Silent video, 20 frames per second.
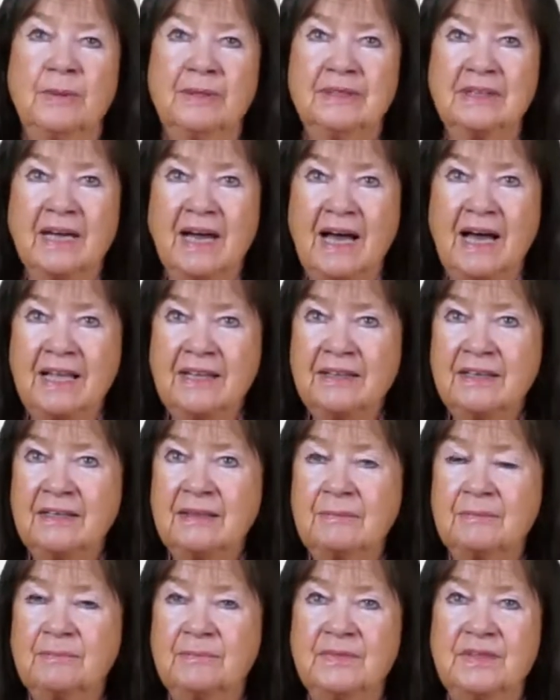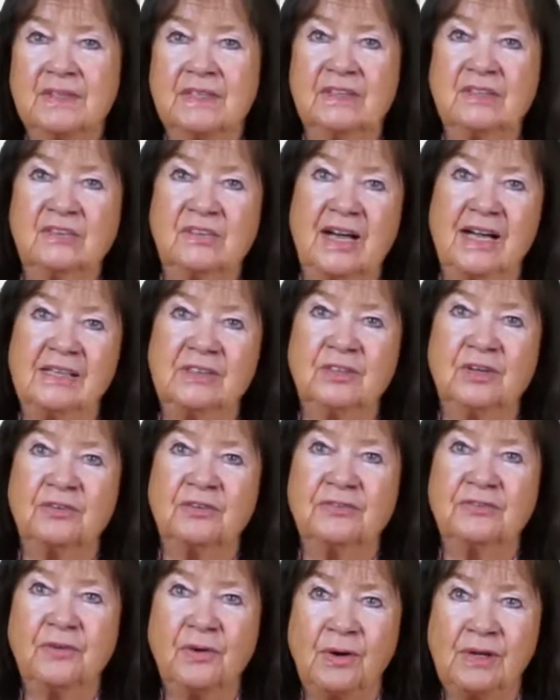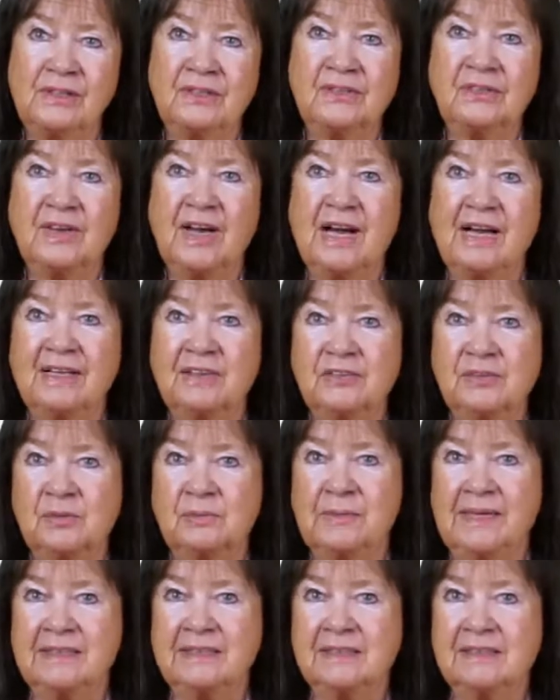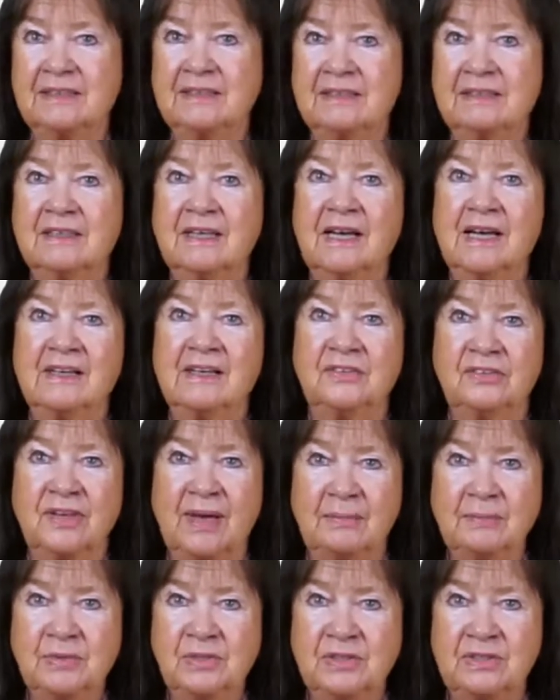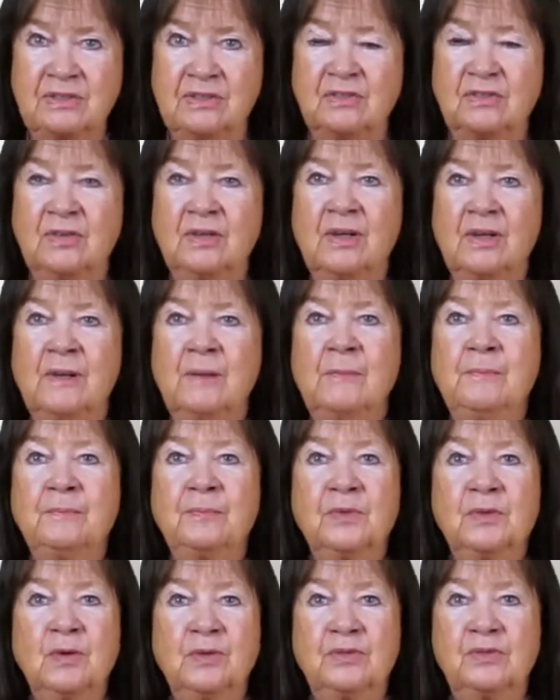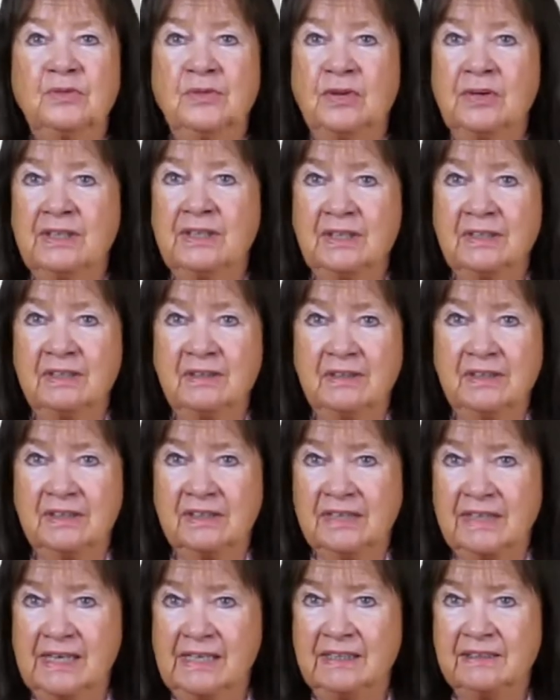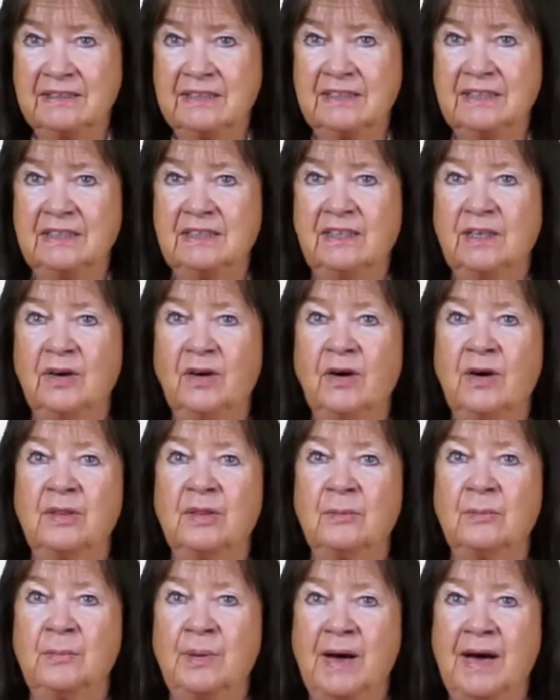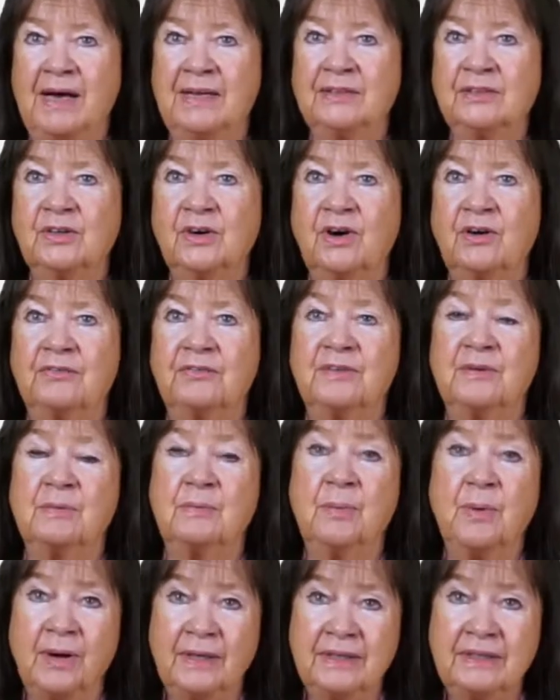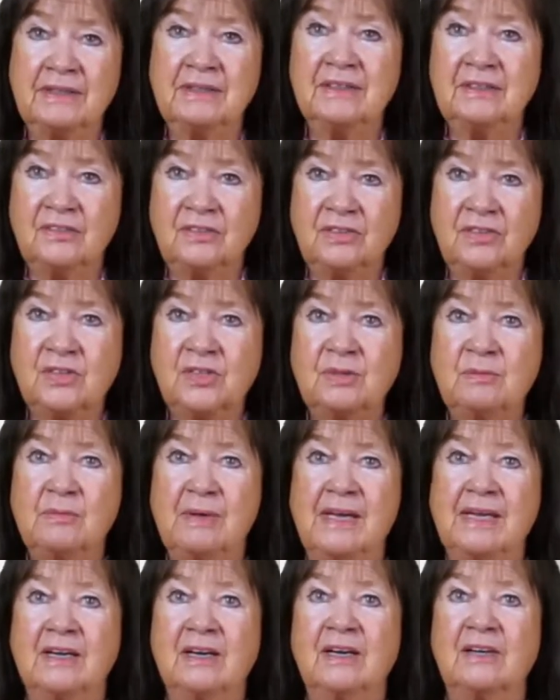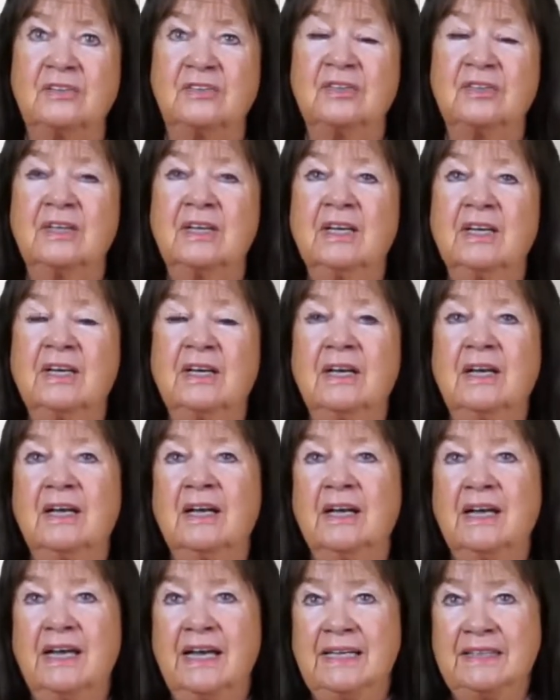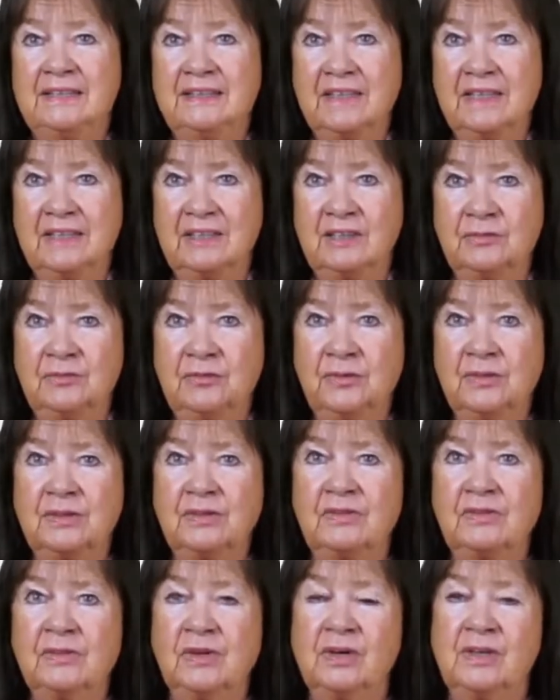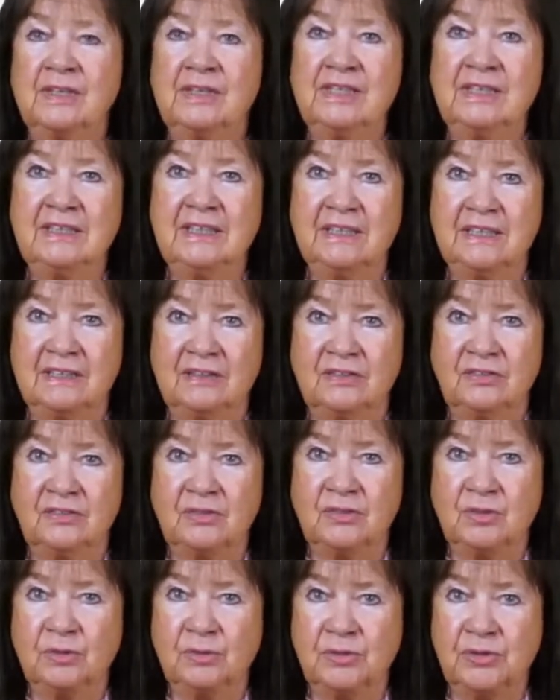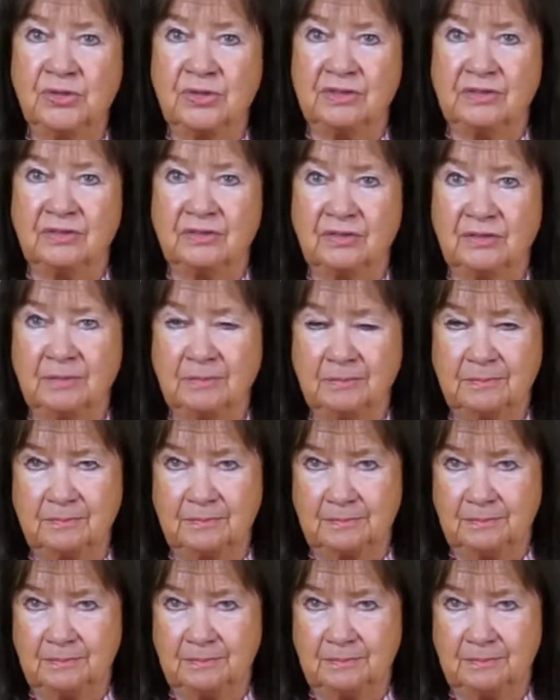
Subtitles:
but rather the result of false axiomatic assumptions concerning the reality on the part of important decision makers and their influence on leading institutions.